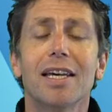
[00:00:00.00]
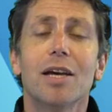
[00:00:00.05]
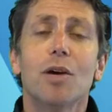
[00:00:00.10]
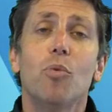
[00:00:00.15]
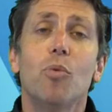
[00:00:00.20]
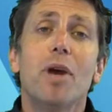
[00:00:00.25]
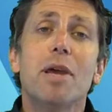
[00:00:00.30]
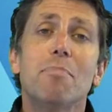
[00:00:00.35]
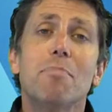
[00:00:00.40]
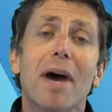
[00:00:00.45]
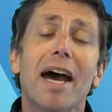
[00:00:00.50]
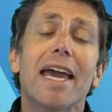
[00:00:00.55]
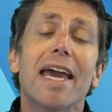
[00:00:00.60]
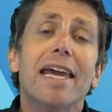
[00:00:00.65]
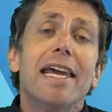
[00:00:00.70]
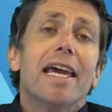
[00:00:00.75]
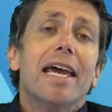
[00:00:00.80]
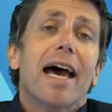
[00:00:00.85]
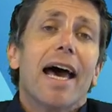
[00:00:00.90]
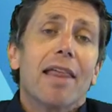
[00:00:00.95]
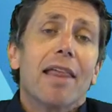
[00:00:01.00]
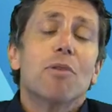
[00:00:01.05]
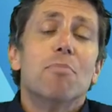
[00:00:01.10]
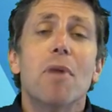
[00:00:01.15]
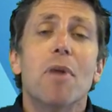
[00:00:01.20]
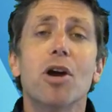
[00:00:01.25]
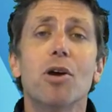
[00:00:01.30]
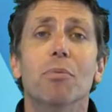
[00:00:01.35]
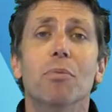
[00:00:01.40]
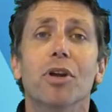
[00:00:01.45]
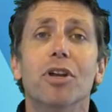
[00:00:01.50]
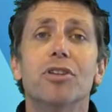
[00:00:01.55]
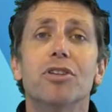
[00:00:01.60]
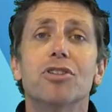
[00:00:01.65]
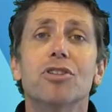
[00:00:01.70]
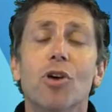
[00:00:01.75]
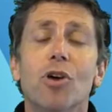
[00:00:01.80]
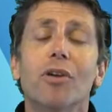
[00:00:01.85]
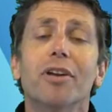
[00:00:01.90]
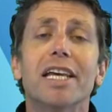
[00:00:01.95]
We may at the
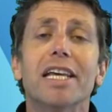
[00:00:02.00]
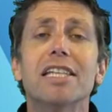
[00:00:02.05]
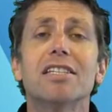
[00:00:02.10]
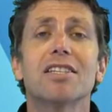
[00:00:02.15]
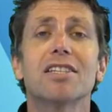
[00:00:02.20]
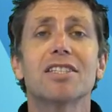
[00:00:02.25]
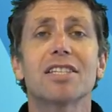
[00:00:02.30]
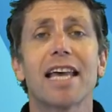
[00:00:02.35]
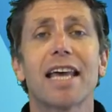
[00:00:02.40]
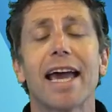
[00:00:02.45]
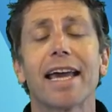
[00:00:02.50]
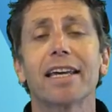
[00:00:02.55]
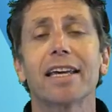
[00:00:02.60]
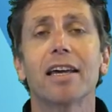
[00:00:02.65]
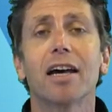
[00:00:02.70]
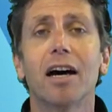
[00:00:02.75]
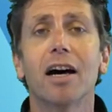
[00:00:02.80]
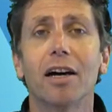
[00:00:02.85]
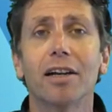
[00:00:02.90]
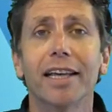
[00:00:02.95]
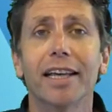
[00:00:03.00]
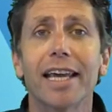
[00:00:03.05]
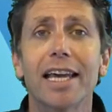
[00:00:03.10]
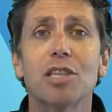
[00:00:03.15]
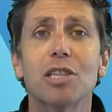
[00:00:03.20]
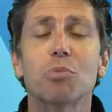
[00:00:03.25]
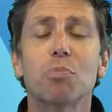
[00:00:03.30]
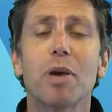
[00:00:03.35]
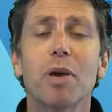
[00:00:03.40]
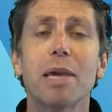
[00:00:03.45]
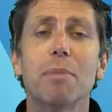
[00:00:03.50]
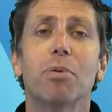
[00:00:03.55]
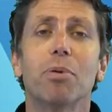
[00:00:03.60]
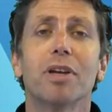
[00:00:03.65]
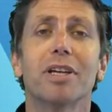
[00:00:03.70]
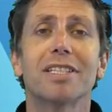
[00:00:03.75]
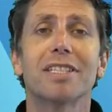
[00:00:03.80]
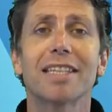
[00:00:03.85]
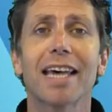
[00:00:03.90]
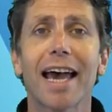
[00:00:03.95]
moment not need to stand guard against people
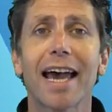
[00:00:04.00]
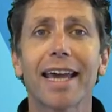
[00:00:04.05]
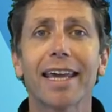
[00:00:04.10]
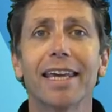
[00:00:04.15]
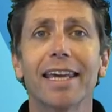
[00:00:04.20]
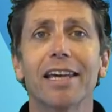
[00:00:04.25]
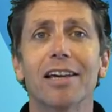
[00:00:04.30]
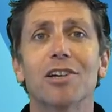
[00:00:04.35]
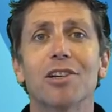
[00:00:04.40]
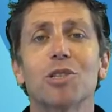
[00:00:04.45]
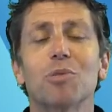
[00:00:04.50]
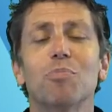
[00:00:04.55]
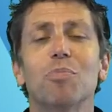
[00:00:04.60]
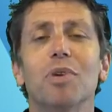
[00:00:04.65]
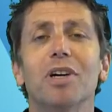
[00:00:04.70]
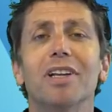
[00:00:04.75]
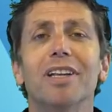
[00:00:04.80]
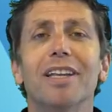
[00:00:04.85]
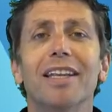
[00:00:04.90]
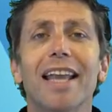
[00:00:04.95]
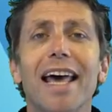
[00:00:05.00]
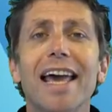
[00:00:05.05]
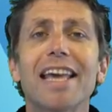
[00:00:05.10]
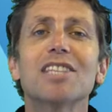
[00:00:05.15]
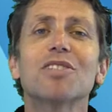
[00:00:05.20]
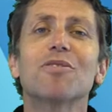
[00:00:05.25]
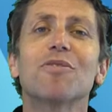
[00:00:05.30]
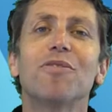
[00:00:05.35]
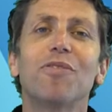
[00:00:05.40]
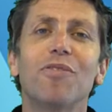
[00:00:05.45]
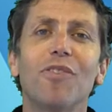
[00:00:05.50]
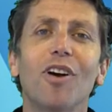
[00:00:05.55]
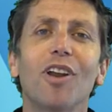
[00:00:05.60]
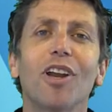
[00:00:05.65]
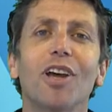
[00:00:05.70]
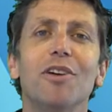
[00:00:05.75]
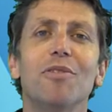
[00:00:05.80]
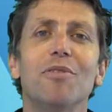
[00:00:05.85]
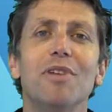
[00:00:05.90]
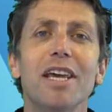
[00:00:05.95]
attacking us, but let's
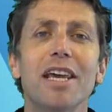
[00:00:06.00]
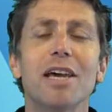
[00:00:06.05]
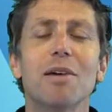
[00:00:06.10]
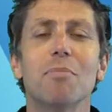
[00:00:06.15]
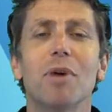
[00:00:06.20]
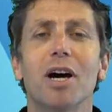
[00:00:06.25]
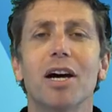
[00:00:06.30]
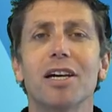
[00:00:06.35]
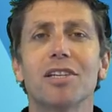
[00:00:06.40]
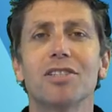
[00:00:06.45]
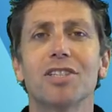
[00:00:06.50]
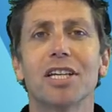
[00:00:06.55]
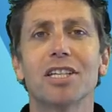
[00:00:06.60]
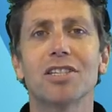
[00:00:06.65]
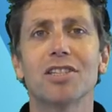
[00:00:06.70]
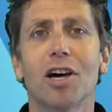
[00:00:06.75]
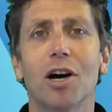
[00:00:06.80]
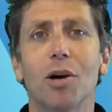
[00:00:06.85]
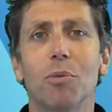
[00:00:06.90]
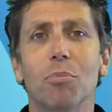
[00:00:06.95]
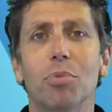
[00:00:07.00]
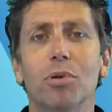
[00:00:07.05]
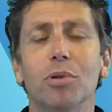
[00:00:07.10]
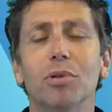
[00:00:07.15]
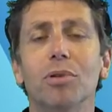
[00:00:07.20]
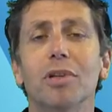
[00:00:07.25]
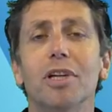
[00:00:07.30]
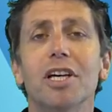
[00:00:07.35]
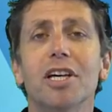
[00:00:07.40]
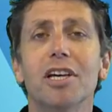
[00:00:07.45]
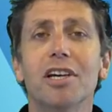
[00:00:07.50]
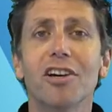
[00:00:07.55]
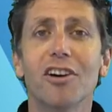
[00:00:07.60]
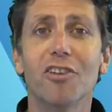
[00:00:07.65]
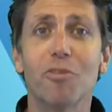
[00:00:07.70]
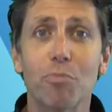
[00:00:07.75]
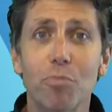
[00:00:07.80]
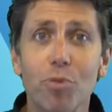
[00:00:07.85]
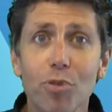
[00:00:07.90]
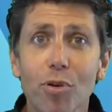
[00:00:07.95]
follow Nehemiah's example
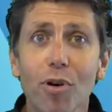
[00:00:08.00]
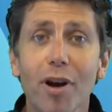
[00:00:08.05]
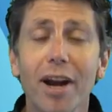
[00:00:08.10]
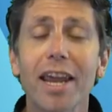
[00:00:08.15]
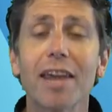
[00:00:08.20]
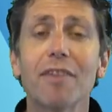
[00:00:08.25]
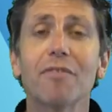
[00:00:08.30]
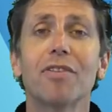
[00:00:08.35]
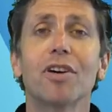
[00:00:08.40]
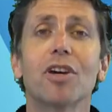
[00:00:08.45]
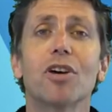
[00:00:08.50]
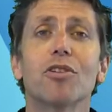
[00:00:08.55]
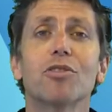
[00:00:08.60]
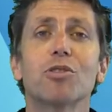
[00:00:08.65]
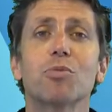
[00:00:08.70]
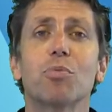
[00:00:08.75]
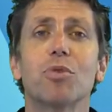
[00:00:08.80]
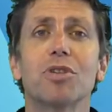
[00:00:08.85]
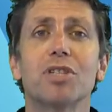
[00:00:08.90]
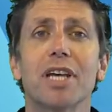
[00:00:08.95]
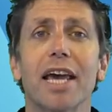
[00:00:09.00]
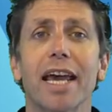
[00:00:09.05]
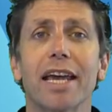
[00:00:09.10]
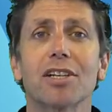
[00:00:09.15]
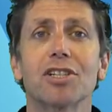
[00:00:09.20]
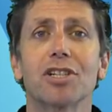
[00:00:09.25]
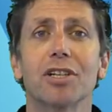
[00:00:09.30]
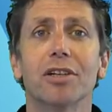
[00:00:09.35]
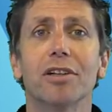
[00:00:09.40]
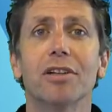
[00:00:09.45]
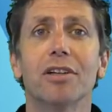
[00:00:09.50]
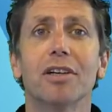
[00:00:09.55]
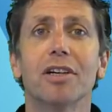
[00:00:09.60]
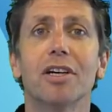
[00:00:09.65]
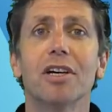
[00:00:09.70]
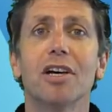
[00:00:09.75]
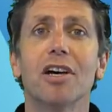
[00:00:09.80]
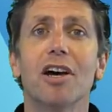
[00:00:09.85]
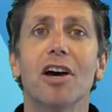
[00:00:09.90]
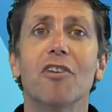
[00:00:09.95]
of praying for God's protection,
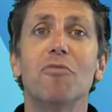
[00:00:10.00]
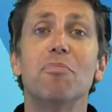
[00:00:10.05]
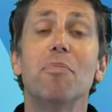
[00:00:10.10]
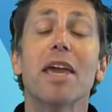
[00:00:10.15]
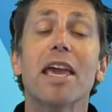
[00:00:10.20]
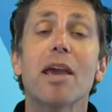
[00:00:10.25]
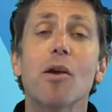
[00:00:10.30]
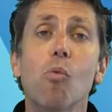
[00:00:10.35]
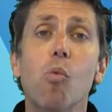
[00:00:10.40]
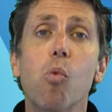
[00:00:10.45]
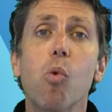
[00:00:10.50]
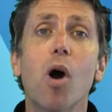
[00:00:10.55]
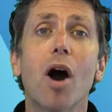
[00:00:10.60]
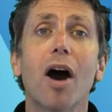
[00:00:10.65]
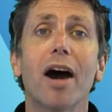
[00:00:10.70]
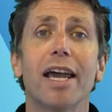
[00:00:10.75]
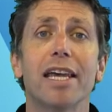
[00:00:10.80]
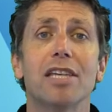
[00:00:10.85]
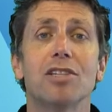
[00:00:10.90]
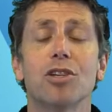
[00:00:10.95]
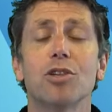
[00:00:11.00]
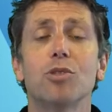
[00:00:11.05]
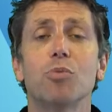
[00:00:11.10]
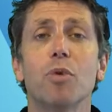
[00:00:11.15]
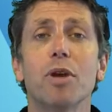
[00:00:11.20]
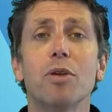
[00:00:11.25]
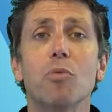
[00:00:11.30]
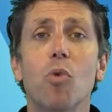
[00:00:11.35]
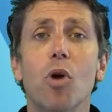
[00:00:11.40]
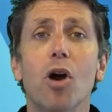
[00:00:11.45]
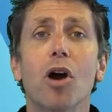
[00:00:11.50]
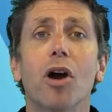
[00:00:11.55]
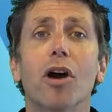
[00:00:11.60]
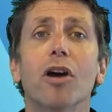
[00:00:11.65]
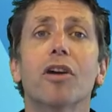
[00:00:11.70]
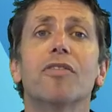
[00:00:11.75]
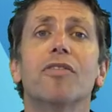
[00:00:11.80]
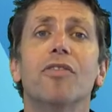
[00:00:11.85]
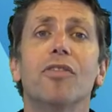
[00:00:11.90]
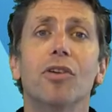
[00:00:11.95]
of being wise as we
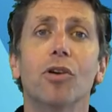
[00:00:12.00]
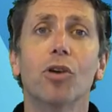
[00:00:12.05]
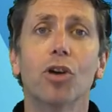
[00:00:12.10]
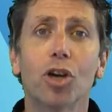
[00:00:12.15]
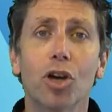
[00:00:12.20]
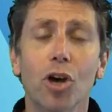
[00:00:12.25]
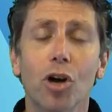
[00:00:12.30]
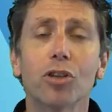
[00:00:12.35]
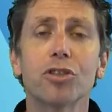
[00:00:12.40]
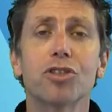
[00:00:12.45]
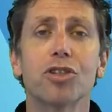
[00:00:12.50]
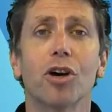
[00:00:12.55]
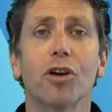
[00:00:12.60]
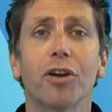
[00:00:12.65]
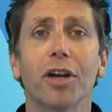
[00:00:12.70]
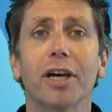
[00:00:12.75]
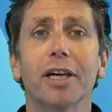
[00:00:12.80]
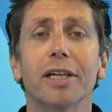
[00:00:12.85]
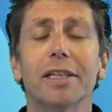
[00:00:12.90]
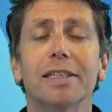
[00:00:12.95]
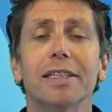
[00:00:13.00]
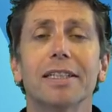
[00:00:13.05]
work for God's honour